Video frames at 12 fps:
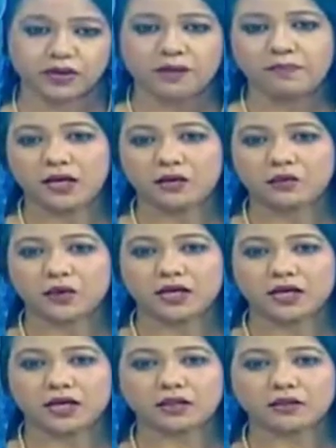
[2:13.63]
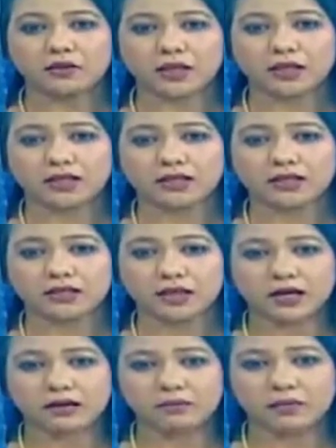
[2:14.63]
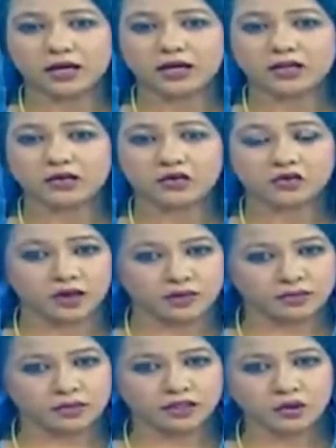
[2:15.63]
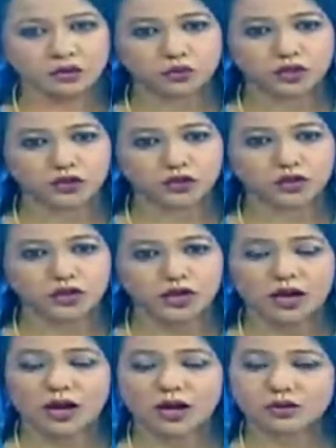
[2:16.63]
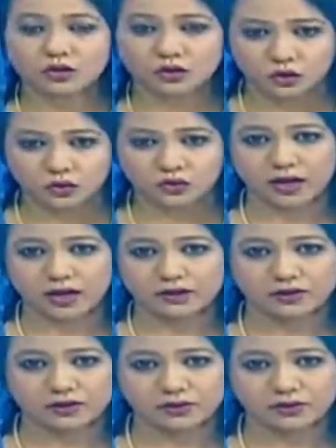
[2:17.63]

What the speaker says: Meanwhile, Health Minister Zahid Malik described the situation as suicidal.